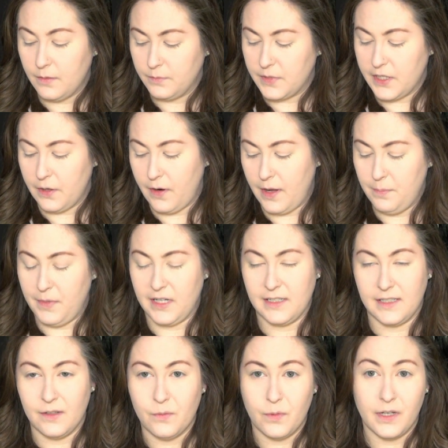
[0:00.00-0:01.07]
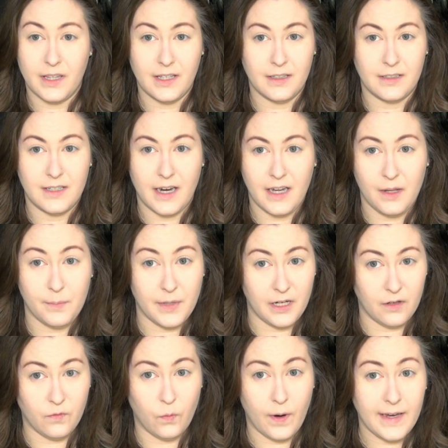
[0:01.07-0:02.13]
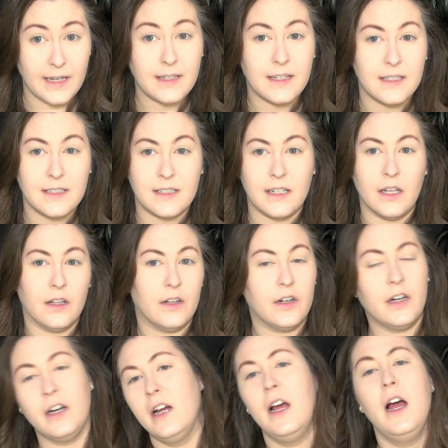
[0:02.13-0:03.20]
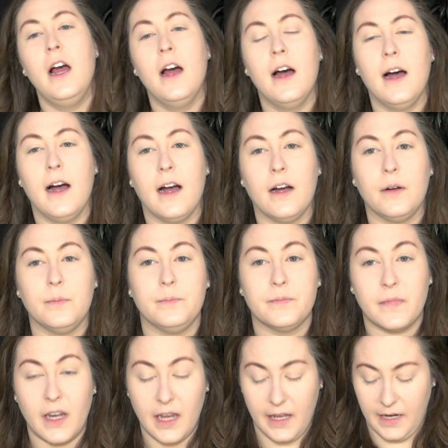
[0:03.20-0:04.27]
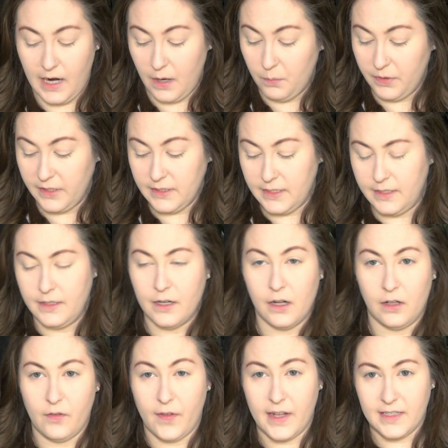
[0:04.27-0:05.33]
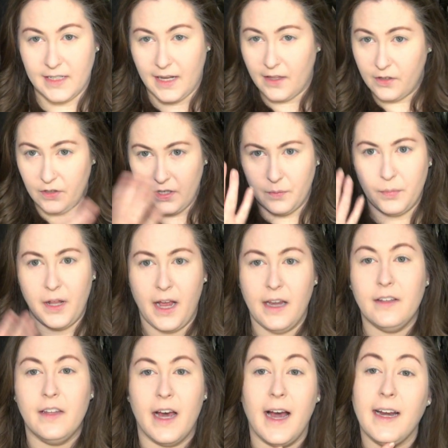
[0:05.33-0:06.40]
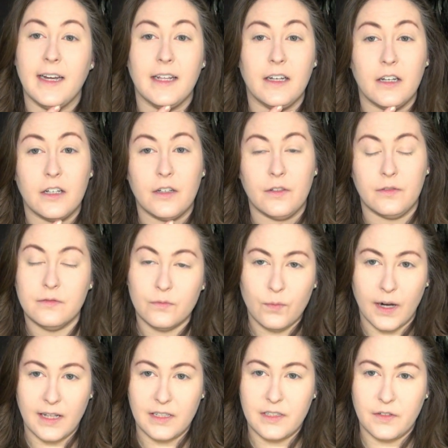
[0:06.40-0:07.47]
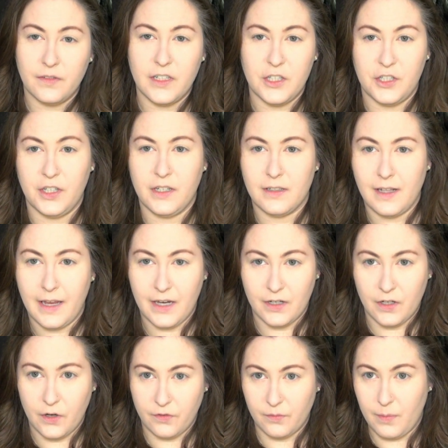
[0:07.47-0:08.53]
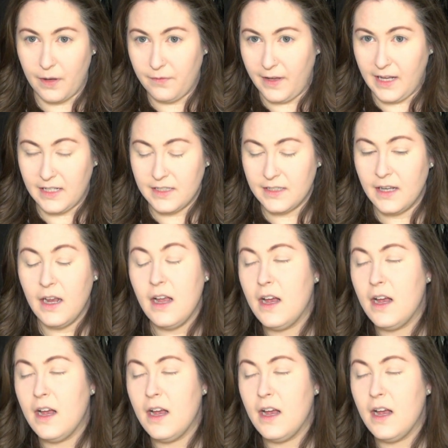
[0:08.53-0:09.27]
so I mixed it with a tiny bit of white concealer, and I blended all of that together and applied that in a relatively sheer layer over my face,